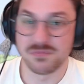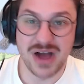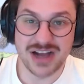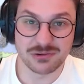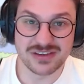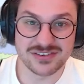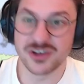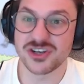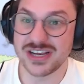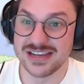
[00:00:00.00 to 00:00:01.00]
Market
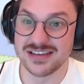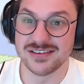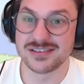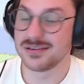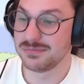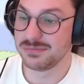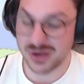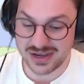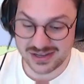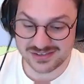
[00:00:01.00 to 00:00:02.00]
research is,
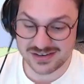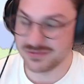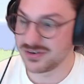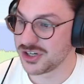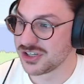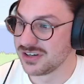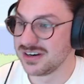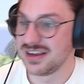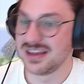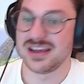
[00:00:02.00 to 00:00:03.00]
by its
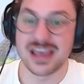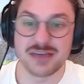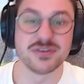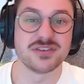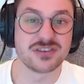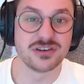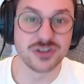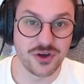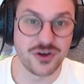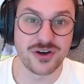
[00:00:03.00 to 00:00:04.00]
definition, efforts to
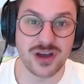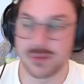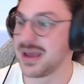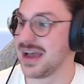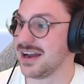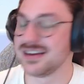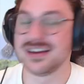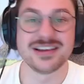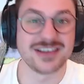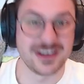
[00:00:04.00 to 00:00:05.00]
learn about
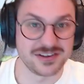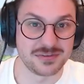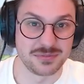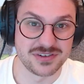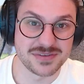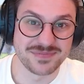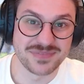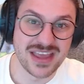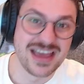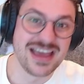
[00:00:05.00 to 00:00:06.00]
customers.
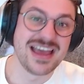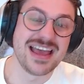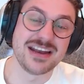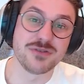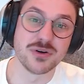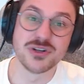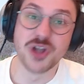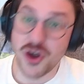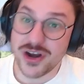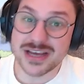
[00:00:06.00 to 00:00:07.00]
And if you're
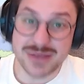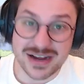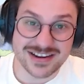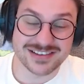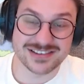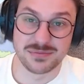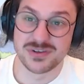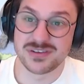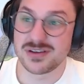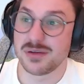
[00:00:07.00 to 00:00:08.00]
learning about
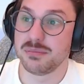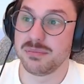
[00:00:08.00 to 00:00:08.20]
customers,